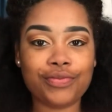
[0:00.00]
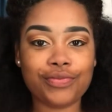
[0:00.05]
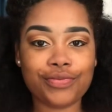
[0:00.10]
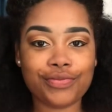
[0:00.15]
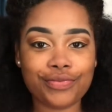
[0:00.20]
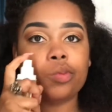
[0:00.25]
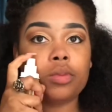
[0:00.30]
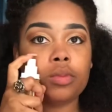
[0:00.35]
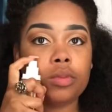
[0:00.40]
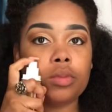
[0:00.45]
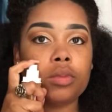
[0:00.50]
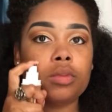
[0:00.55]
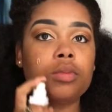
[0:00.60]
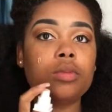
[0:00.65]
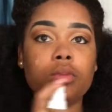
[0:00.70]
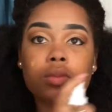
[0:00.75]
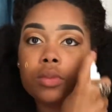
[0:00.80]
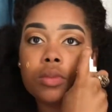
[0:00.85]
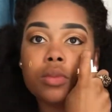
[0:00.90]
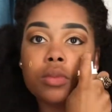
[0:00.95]
foundation
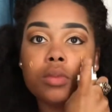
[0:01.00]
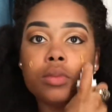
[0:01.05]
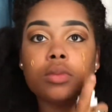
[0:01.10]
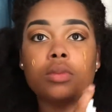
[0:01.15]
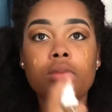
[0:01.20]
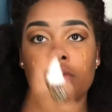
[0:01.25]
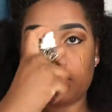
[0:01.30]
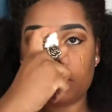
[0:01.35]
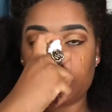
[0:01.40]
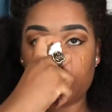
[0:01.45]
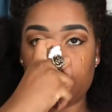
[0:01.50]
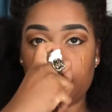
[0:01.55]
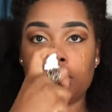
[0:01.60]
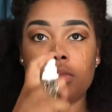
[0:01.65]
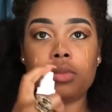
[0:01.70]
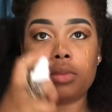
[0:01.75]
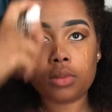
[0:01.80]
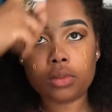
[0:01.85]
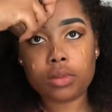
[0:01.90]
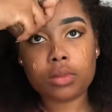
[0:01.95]
by Maybelline, and
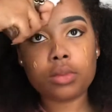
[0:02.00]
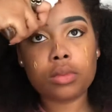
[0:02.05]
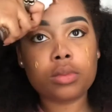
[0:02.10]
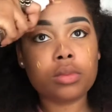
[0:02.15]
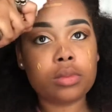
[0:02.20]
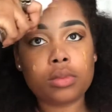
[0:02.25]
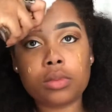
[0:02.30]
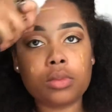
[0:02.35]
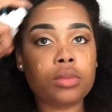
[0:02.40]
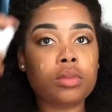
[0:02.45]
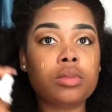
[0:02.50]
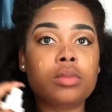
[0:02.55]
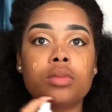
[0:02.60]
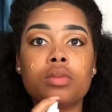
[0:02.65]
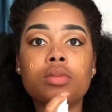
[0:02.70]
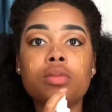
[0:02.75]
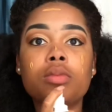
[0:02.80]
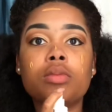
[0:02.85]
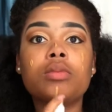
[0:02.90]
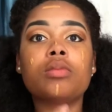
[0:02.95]
this is the number
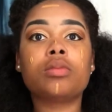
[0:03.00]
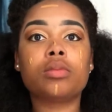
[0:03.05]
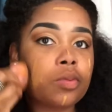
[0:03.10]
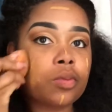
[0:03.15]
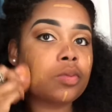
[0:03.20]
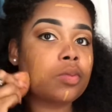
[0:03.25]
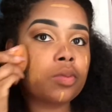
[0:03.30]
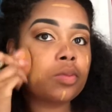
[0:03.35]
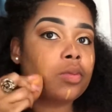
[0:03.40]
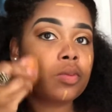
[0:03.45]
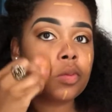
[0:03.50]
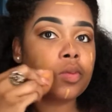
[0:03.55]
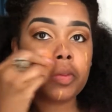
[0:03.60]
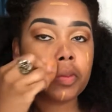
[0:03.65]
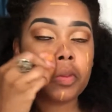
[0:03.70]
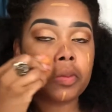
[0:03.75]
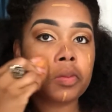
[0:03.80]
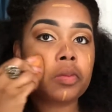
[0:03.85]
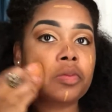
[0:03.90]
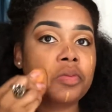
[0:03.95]
330. It's
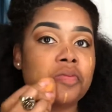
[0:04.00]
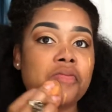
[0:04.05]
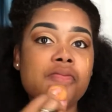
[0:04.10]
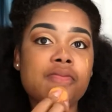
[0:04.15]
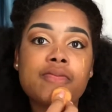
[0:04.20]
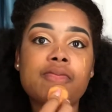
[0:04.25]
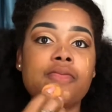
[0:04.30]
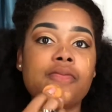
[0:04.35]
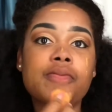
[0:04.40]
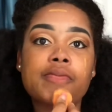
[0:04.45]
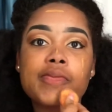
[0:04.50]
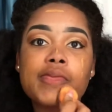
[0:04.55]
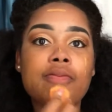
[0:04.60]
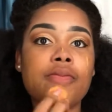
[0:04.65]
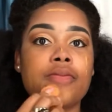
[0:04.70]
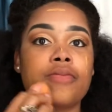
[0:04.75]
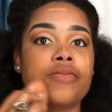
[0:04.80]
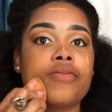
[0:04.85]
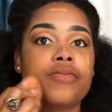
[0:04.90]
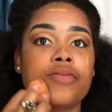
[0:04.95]
called
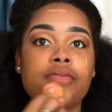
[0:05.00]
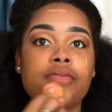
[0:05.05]
Toffee.